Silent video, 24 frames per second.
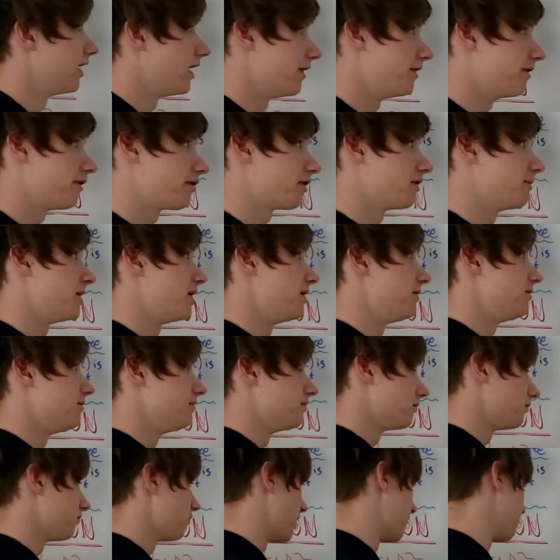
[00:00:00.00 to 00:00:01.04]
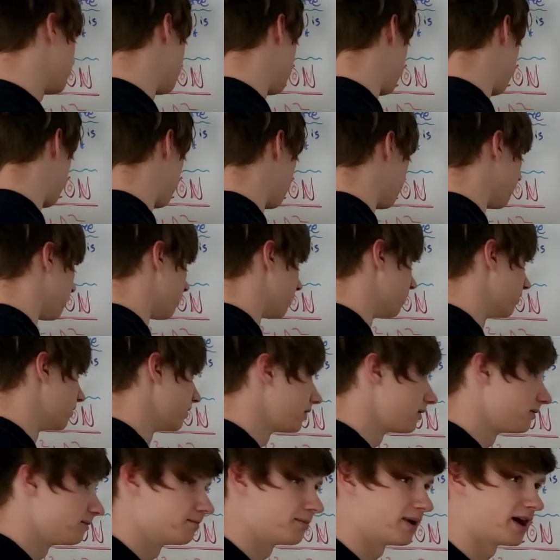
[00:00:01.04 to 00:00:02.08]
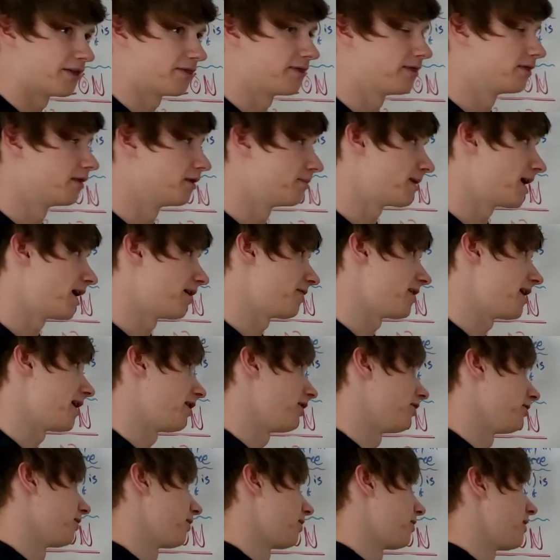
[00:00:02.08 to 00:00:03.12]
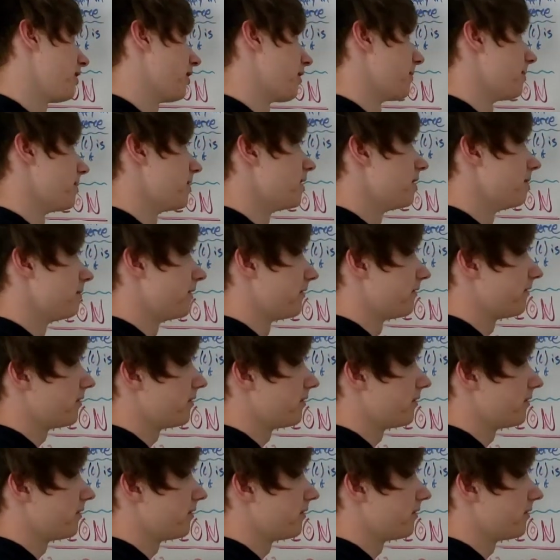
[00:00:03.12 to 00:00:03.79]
And this could be referenced through the Pythagorean theorem. But